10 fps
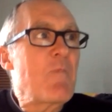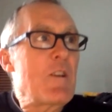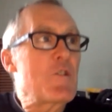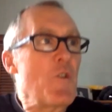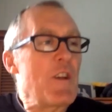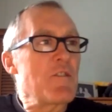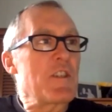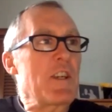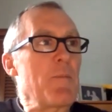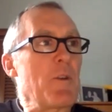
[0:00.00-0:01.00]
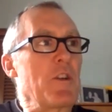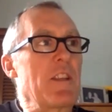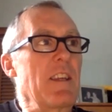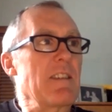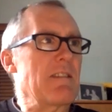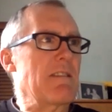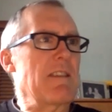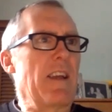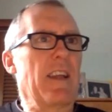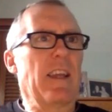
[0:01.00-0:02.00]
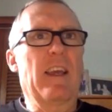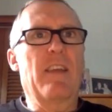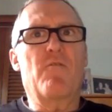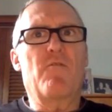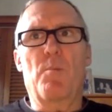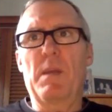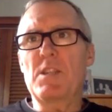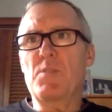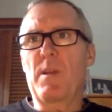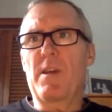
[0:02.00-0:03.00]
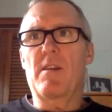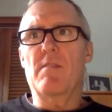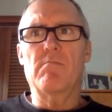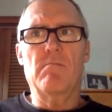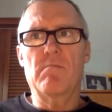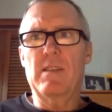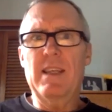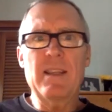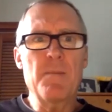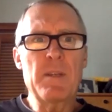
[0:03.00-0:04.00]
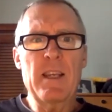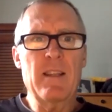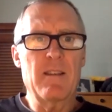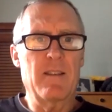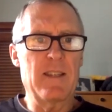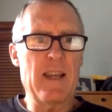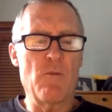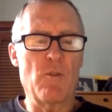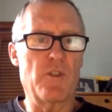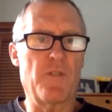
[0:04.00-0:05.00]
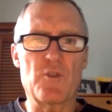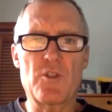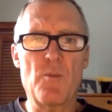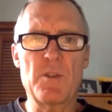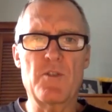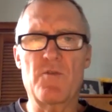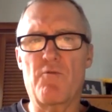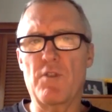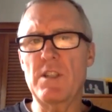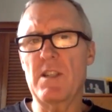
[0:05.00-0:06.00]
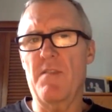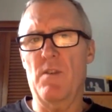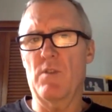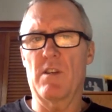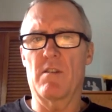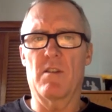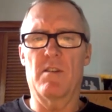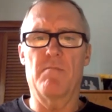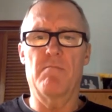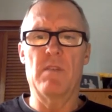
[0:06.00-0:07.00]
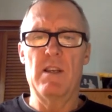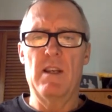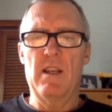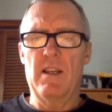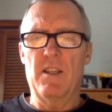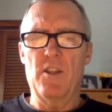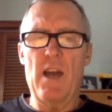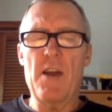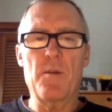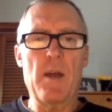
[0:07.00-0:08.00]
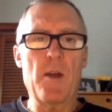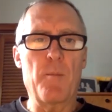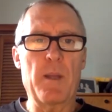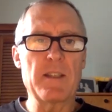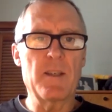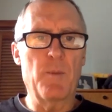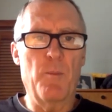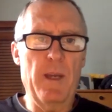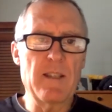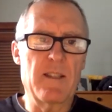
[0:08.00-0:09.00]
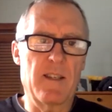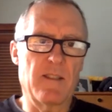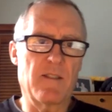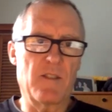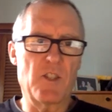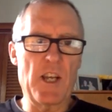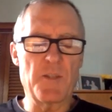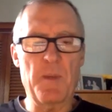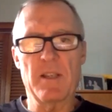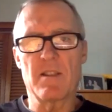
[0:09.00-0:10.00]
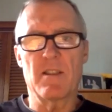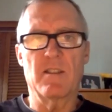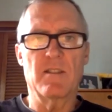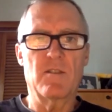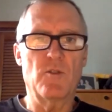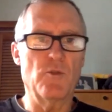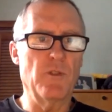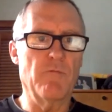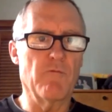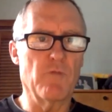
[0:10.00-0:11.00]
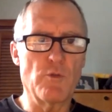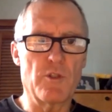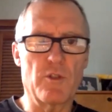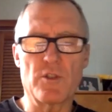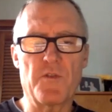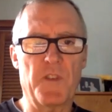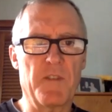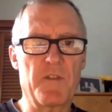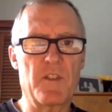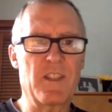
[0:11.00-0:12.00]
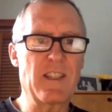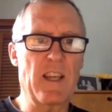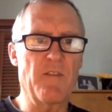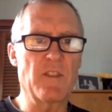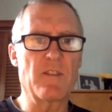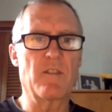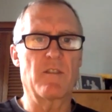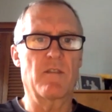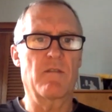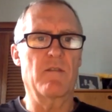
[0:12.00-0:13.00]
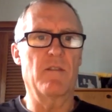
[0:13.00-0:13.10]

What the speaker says: So there's a couple of good things. And again, for a bass player, get them to download stuff. There's so much free stuff out there. How to play simple bass lines, jazz bass lines, using roots, thirds, fifths, sevenths,